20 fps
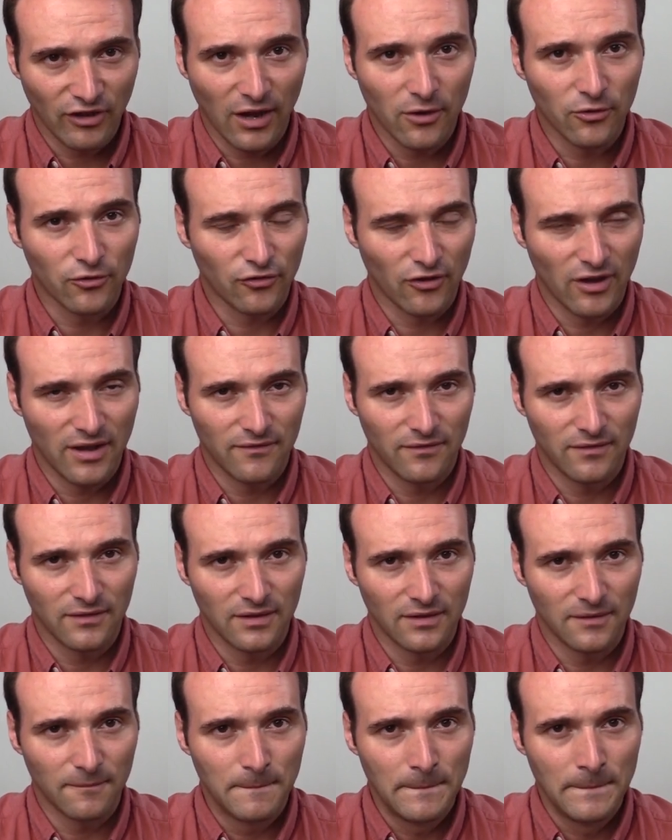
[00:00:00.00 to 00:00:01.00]
I also have
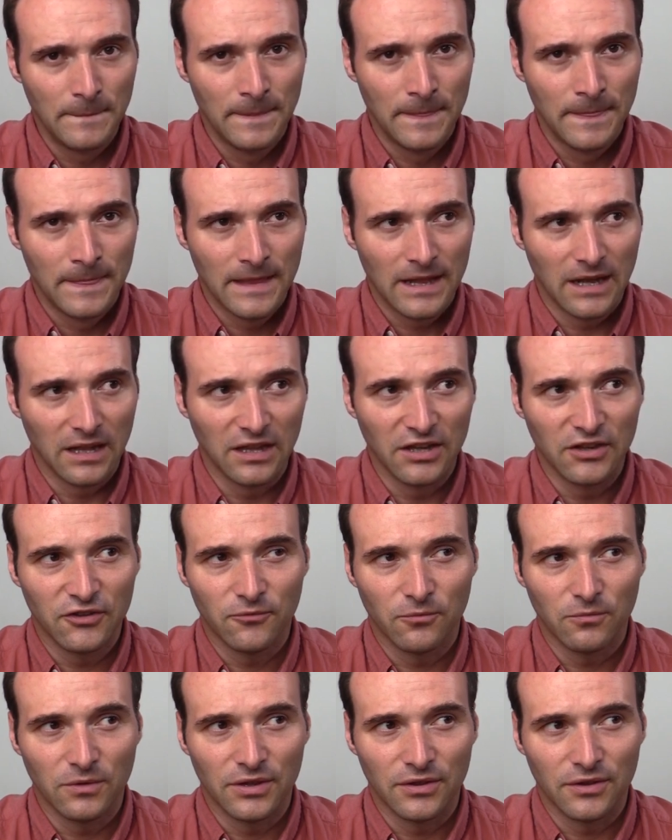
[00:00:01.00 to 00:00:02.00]
uh, a
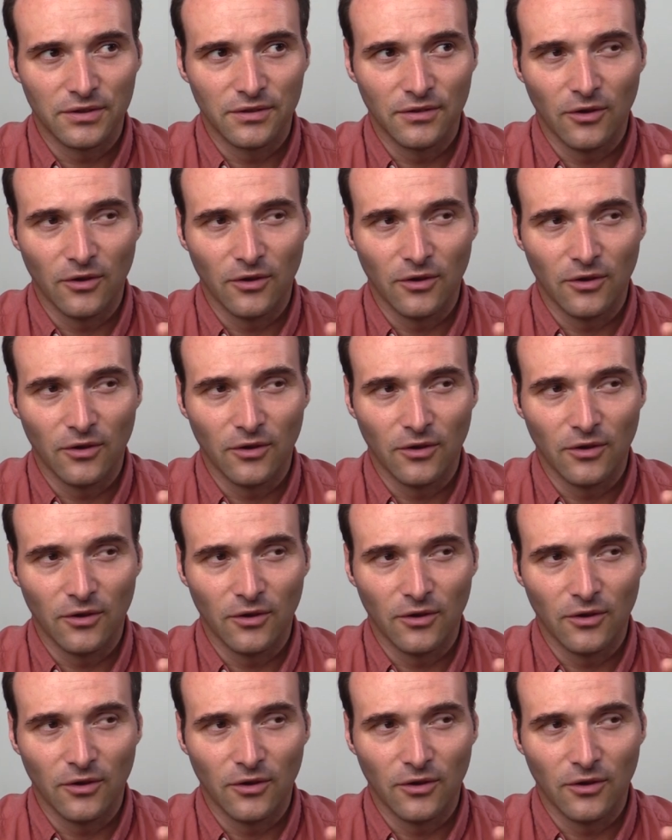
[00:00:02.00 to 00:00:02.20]
list with